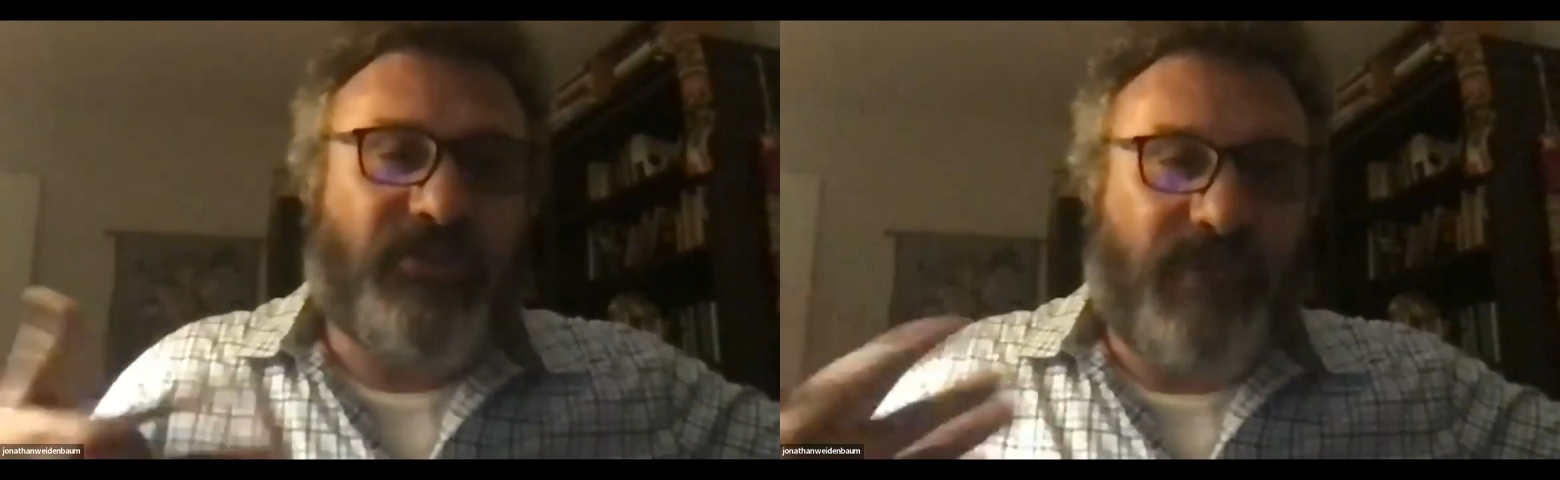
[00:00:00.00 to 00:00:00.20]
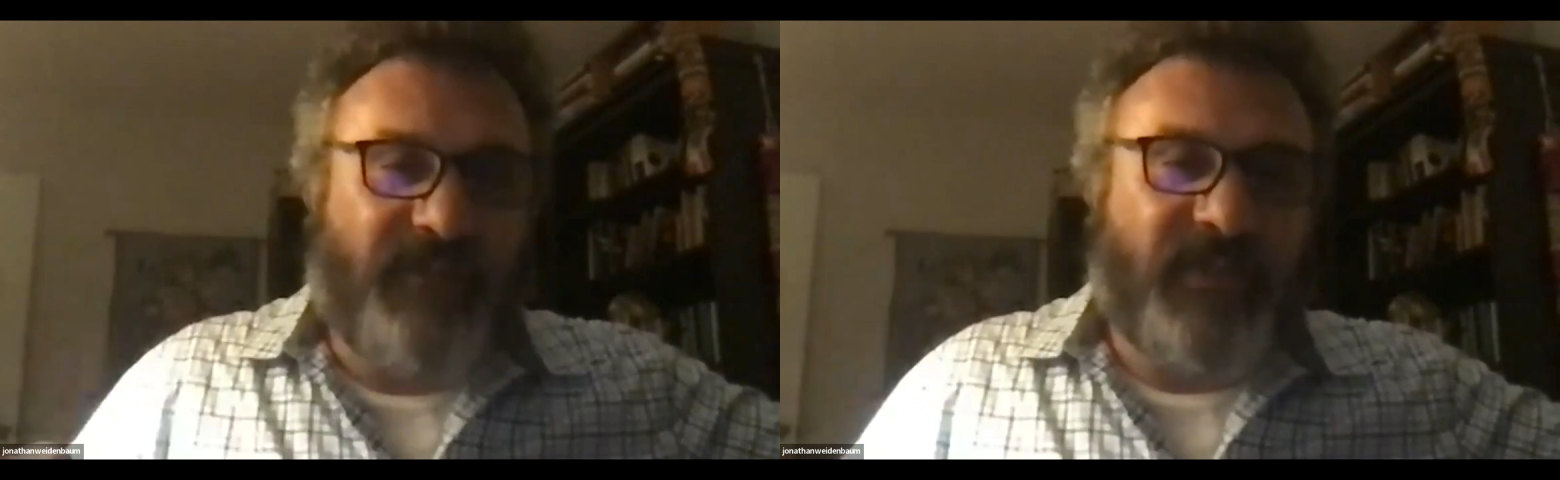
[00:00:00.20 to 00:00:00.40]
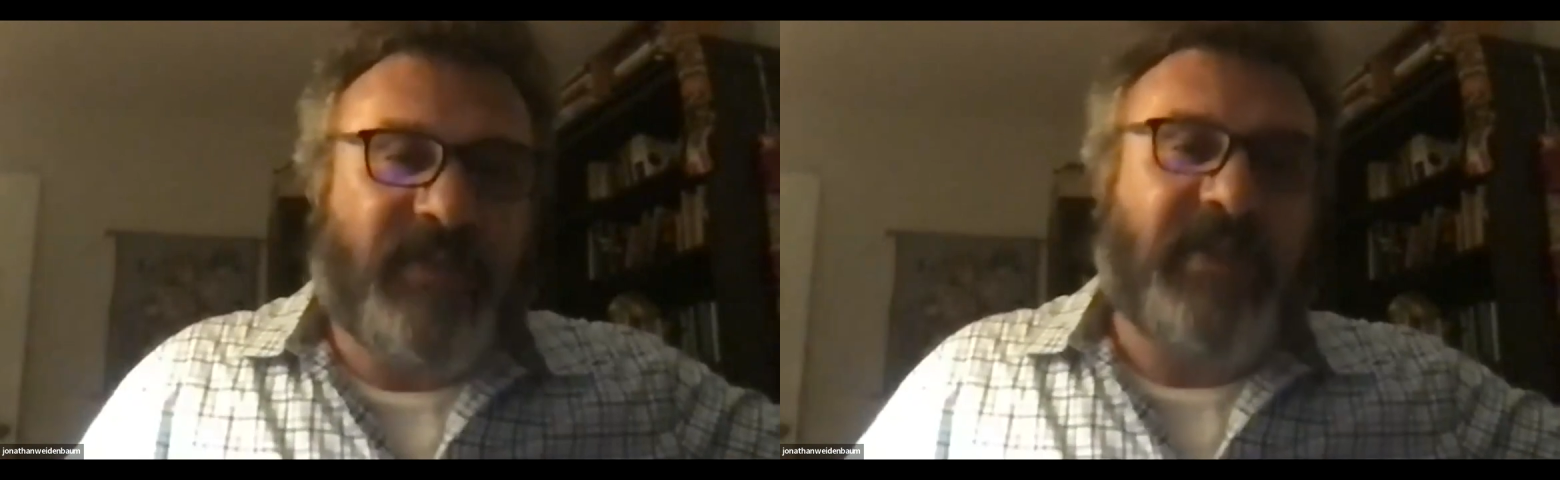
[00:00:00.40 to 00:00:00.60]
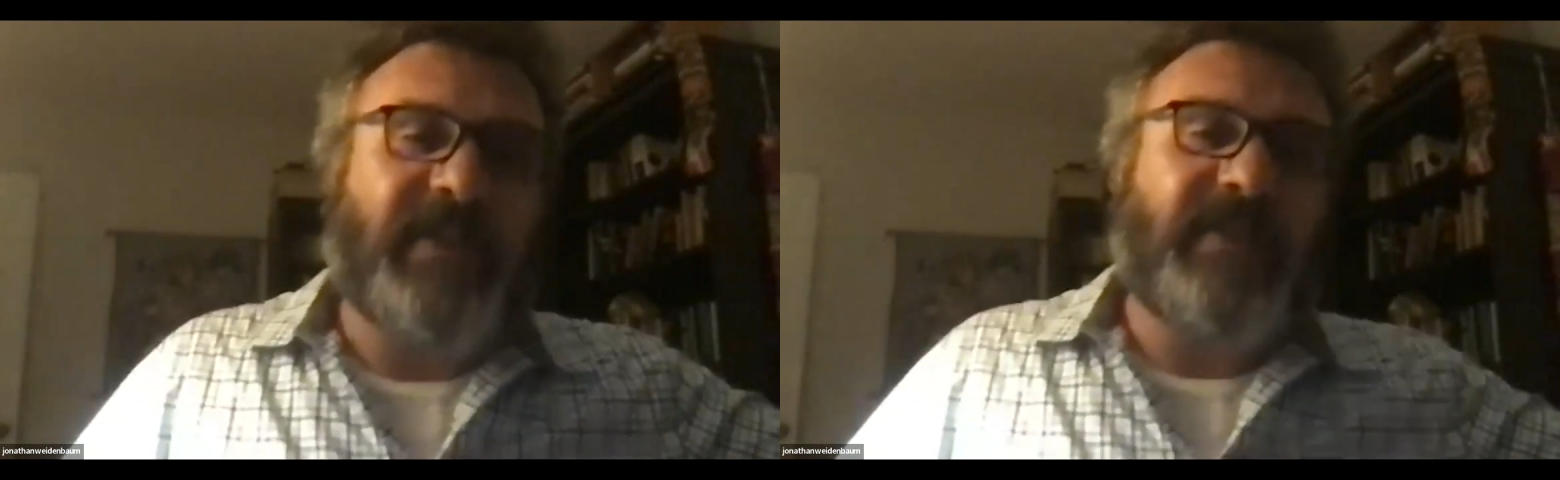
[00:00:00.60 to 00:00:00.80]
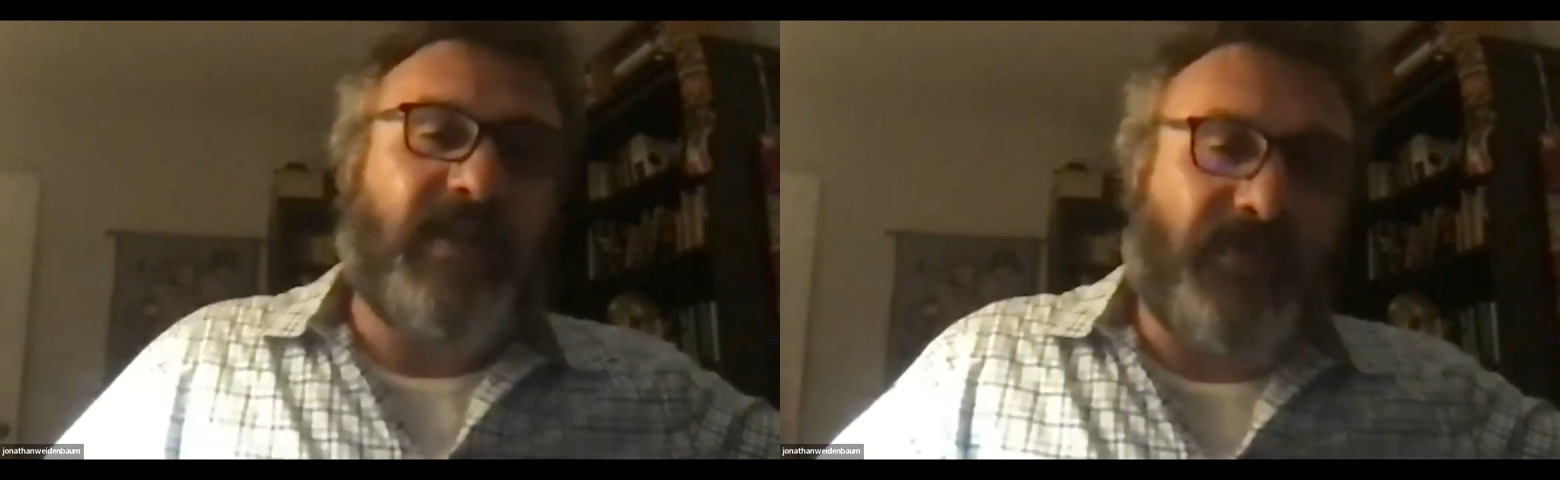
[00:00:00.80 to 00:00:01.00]
reference to
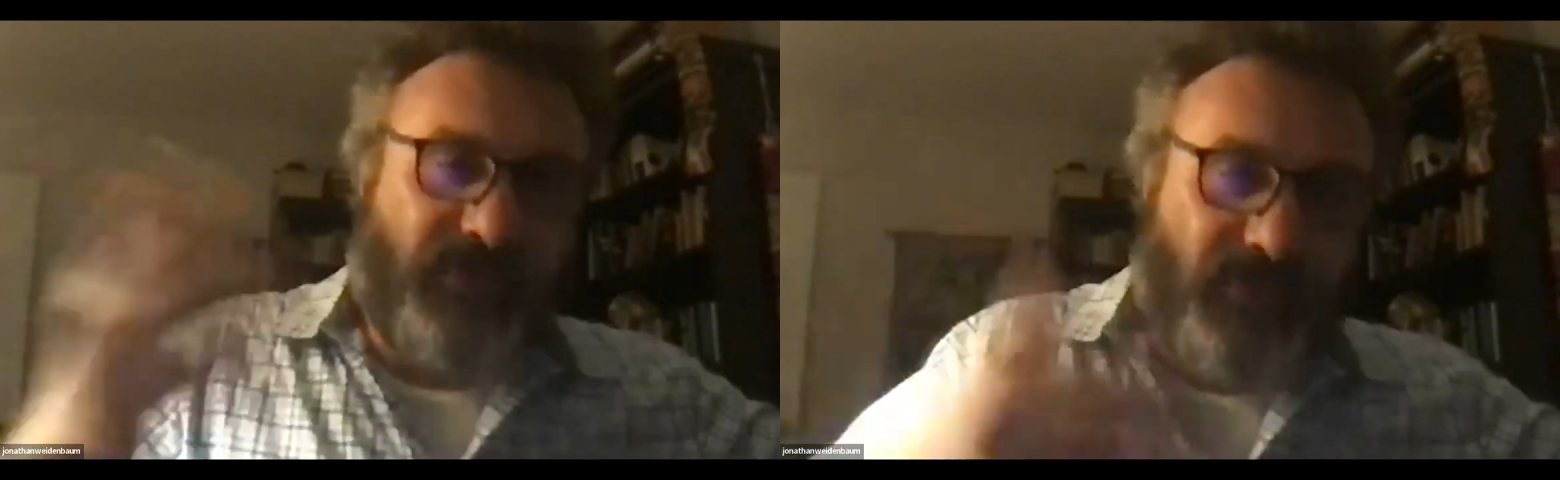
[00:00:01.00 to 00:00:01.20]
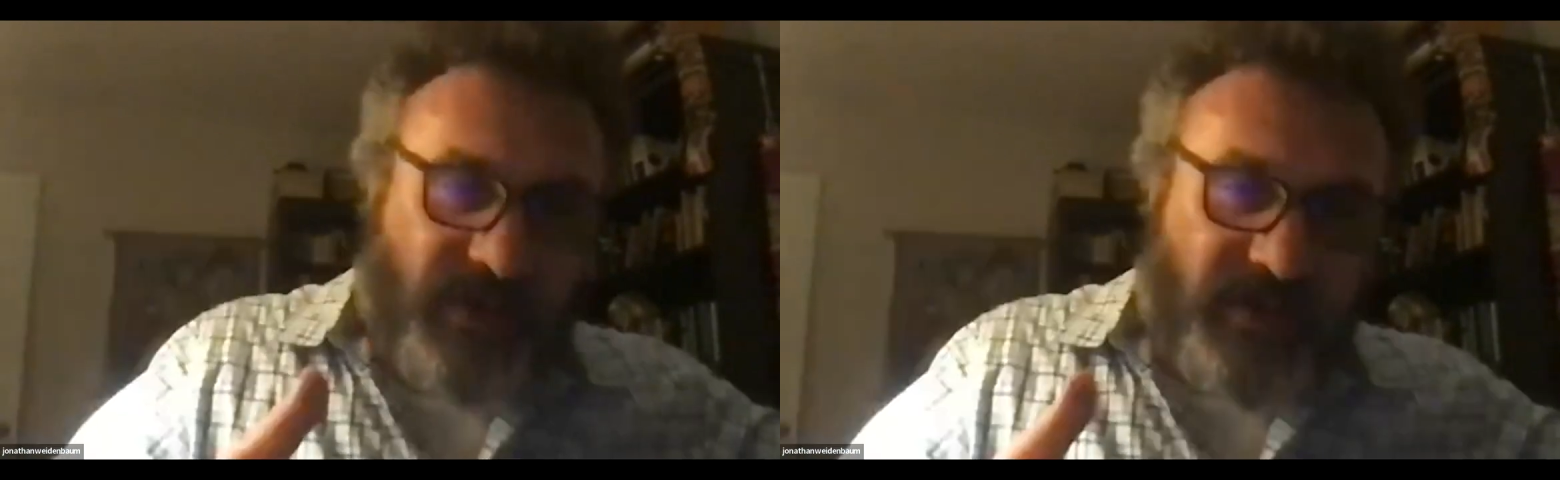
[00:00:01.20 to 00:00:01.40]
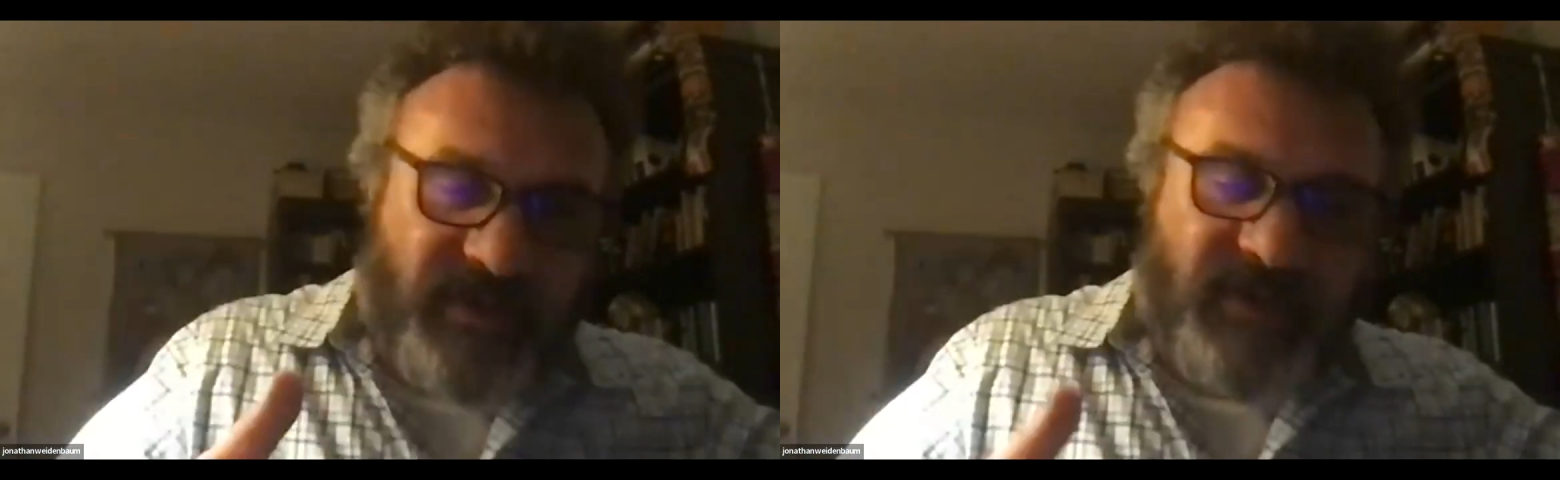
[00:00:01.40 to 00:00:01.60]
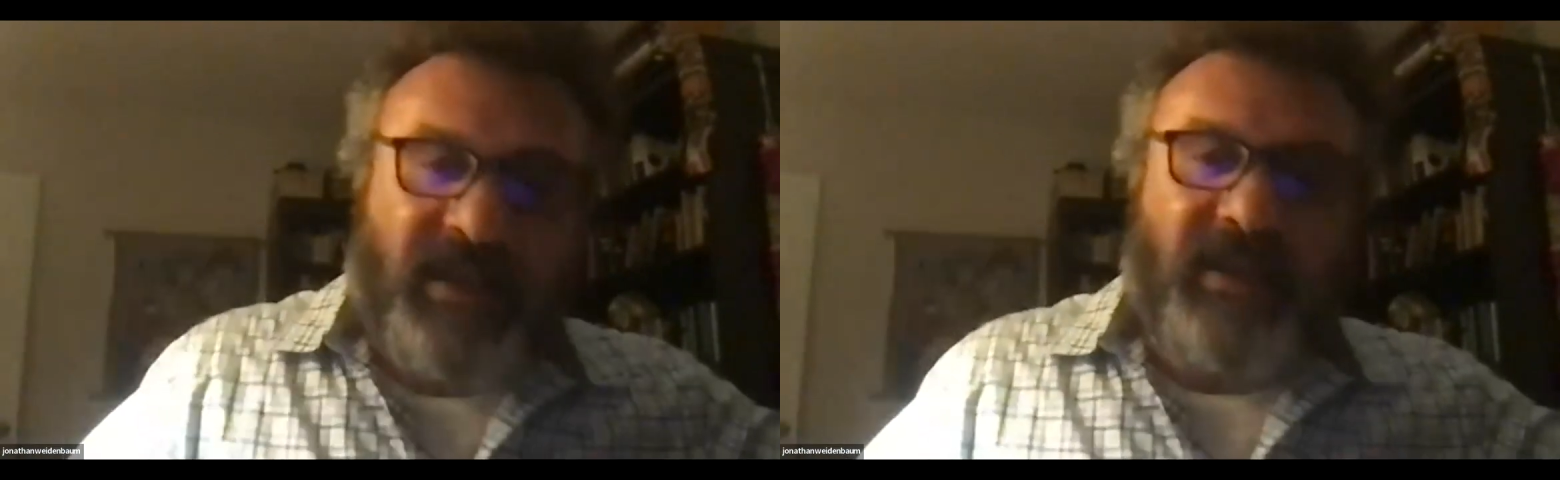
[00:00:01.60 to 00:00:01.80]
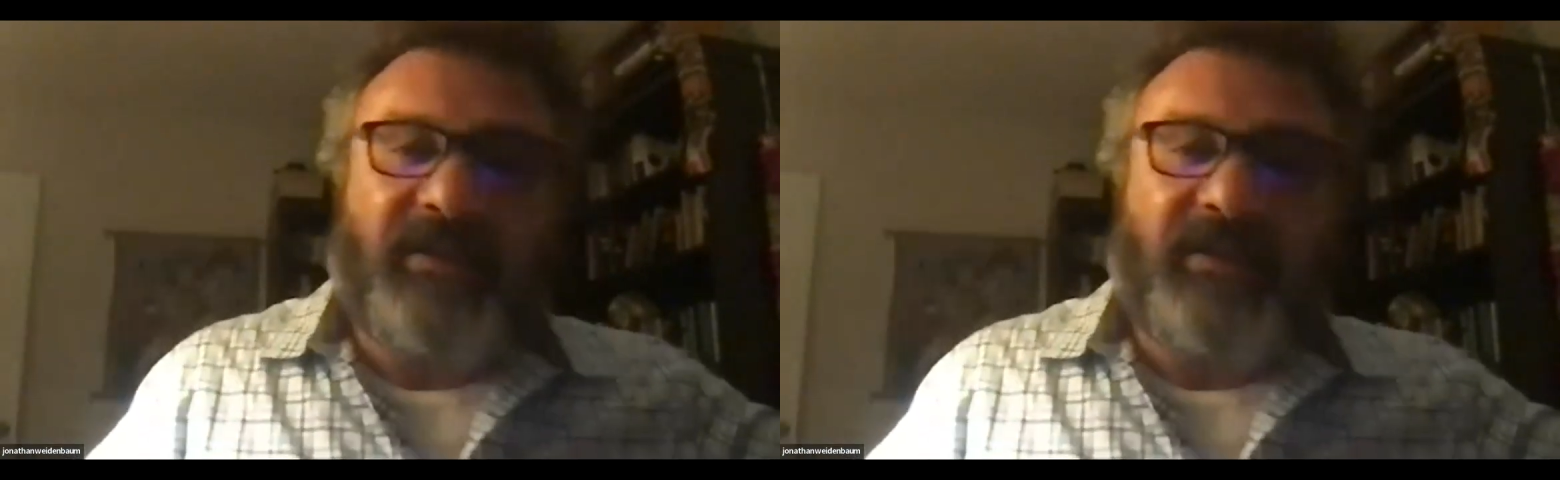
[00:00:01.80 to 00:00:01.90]
his other works,